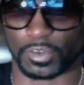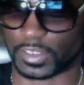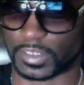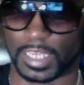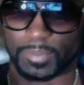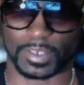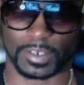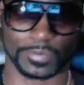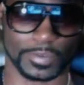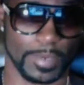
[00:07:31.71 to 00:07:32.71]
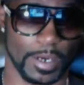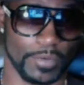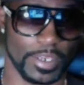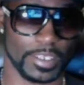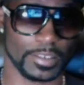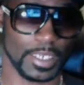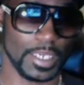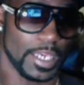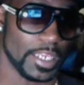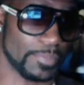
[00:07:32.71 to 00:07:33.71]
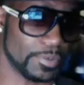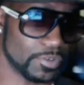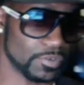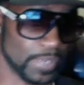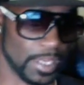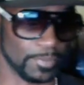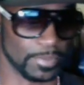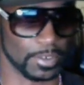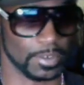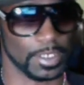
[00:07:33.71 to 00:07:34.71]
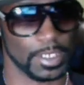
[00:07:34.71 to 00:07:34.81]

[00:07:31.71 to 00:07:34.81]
You just got to be a 100 mile radius, and a Bluetooth got to be on.